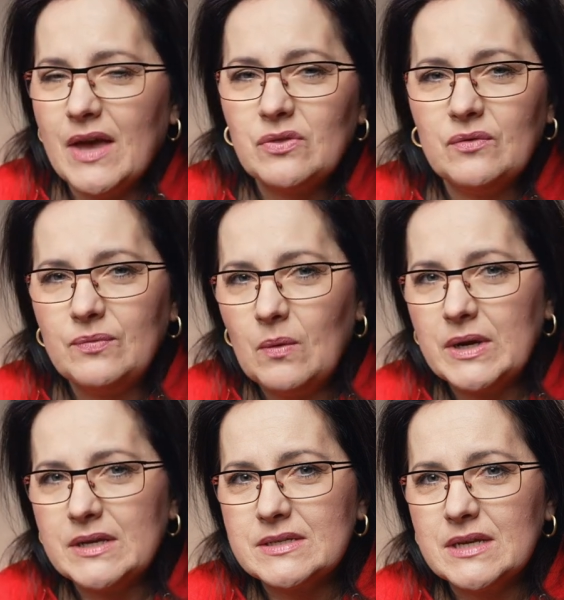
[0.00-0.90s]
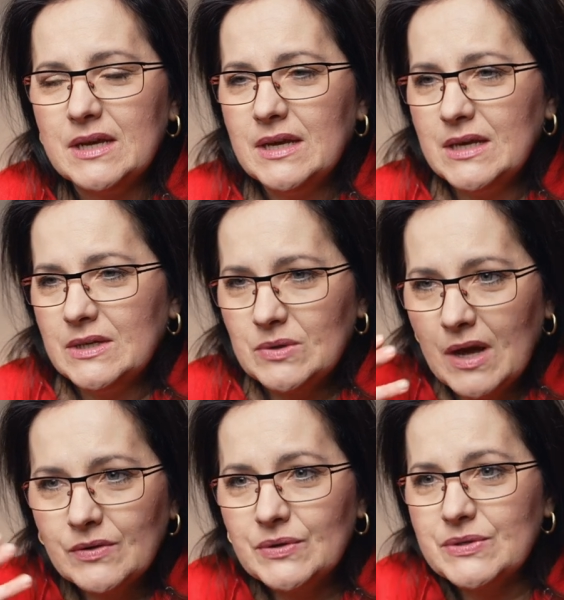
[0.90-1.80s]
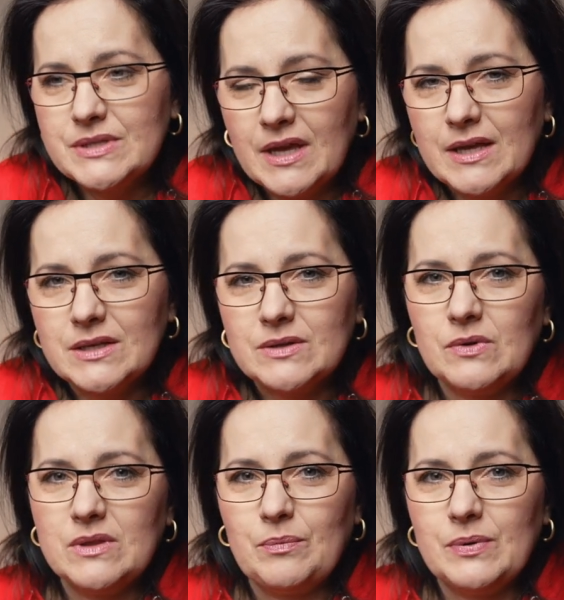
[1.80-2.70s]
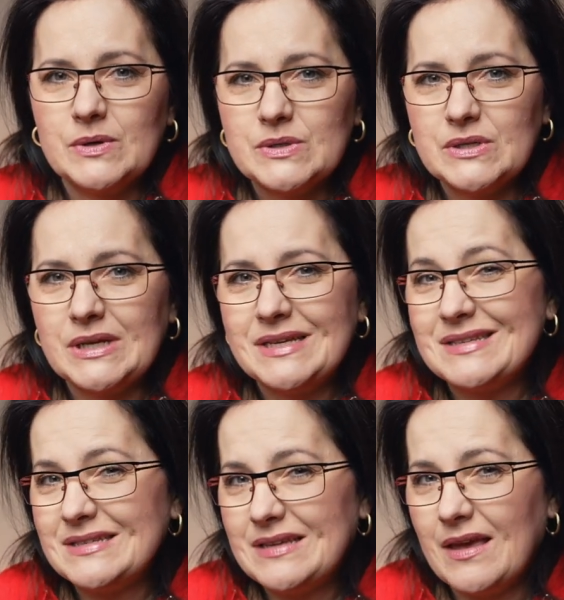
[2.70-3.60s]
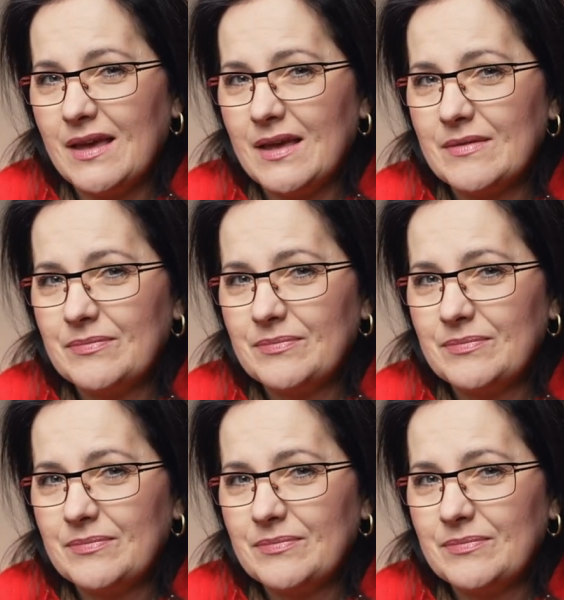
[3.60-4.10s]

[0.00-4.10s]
I had to focus to understand what the person is saying.